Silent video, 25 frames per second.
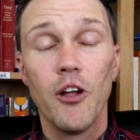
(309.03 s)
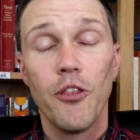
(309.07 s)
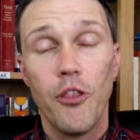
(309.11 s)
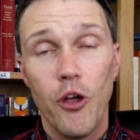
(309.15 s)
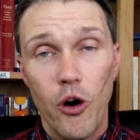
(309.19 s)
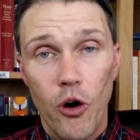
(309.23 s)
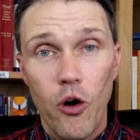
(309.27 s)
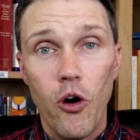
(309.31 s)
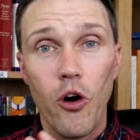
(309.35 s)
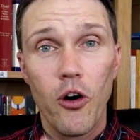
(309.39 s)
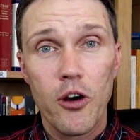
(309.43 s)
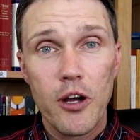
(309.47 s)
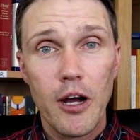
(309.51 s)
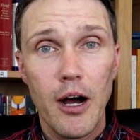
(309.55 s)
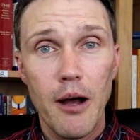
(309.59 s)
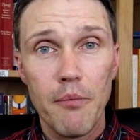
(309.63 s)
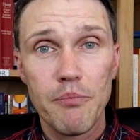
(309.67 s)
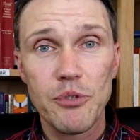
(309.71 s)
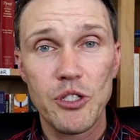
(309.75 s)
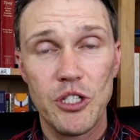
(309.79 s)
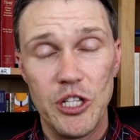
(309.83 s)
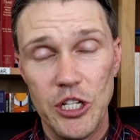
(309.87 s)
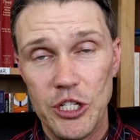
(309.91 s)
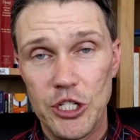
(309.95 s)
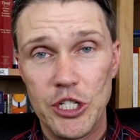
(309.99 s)
the
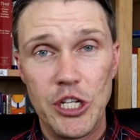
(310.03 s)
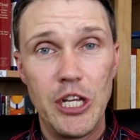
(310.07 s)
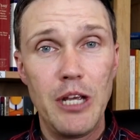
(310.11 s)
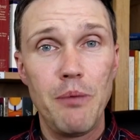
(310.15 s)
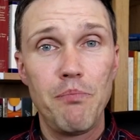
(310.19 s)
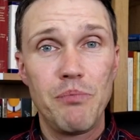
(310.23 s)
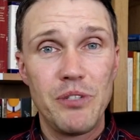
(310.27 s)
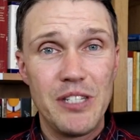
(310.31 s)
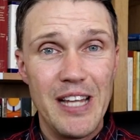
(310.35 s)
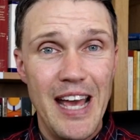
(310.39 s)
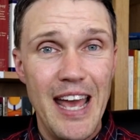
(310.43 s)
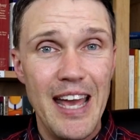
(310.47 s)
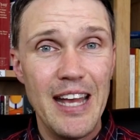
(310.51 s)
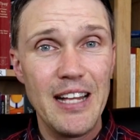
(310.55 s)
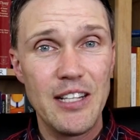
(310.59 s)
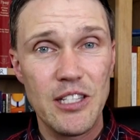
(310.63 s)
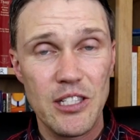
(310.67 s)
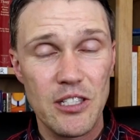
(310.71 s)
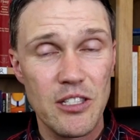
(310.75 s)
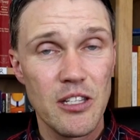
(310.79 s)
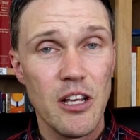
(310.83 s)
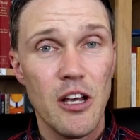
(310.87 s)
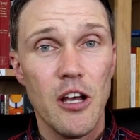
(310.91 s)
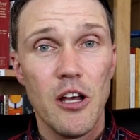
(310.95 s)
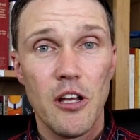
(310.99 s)
hookups, the cheap
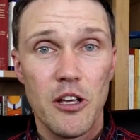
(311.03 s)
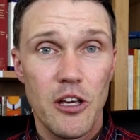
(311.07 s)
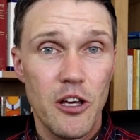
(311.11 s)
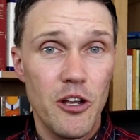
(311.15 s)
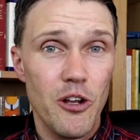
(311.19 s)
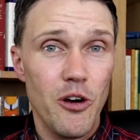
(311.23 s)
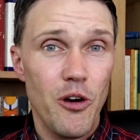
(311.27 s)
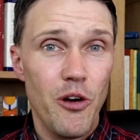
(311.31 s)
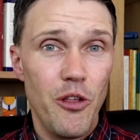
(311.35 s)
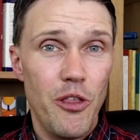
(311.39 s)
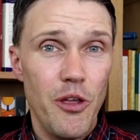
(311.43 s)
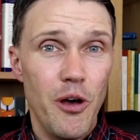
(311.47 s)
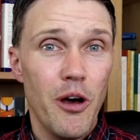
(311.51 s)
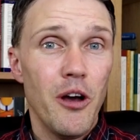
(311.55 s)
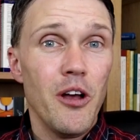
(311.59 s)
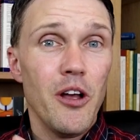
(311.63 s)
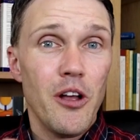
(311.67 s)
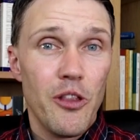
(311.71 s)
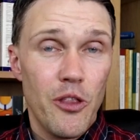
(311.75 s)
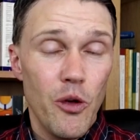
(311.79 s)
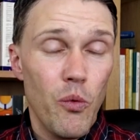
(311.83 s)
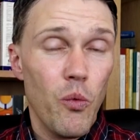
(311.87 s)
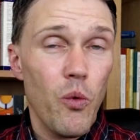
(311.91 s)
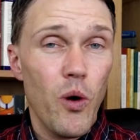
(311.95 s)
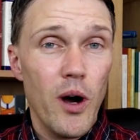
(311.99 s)
dates, you know, the,
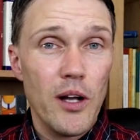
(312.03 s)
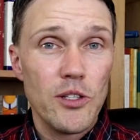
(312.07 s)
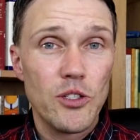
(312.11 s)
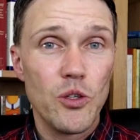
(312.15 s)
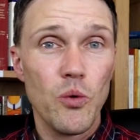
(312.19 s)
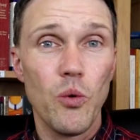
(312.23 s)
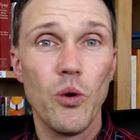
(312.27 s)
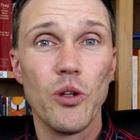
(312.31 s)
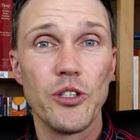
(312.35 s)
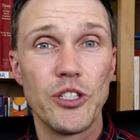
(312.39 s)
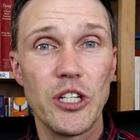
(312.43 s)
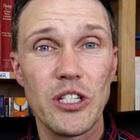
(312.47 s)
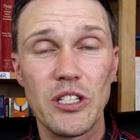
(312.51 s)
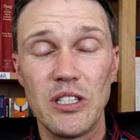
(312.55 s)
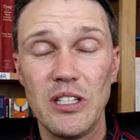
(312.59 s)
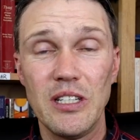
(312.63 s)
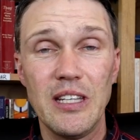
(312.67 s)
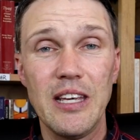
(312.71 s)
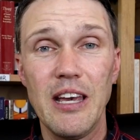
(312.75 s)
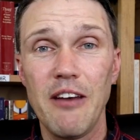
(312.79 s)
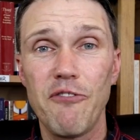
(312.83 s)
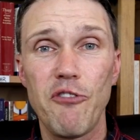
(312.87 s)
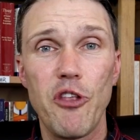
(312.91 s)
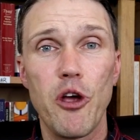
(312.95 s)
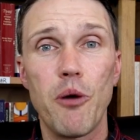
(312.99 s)
the ones who will just
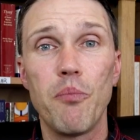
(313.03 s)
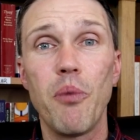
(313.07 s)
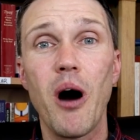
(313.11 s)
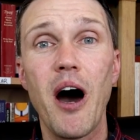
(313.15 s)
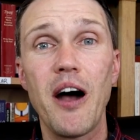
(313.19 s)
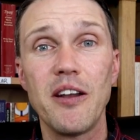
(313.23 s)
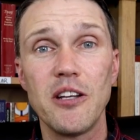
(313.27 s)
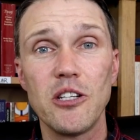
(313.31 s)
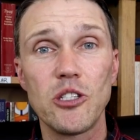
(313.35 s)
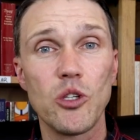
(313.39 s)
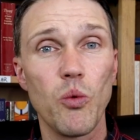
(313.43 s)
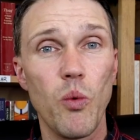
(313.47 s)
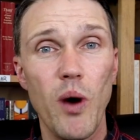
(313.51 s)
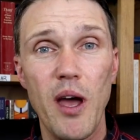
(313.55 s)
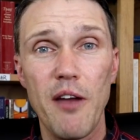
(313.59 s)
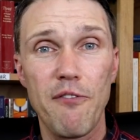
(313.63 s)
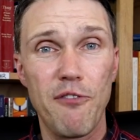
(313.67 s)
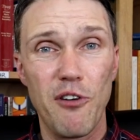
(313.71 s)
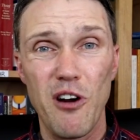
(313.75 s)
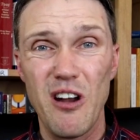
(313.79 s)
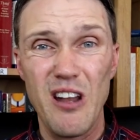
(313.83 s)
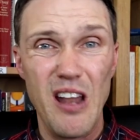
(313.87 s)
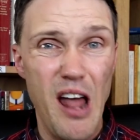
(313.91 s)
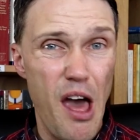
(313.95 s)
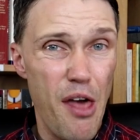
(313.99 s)
give their bodies away
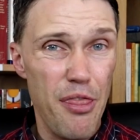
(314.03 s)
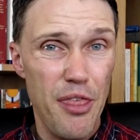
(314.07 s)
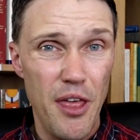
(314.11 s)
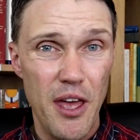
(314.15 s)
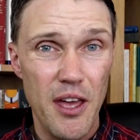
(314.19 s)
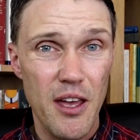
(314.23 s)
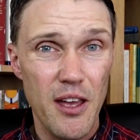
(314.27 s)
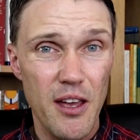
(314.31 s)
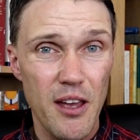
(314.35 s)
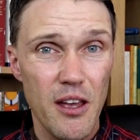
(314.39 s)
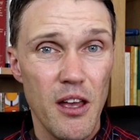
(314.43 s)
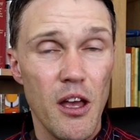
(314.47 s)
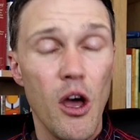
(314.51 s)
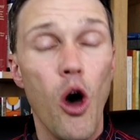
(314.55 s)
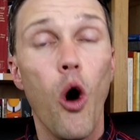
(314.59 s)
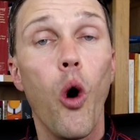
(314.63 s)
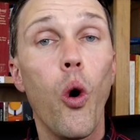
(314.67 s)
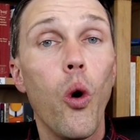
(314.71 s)
for nothing,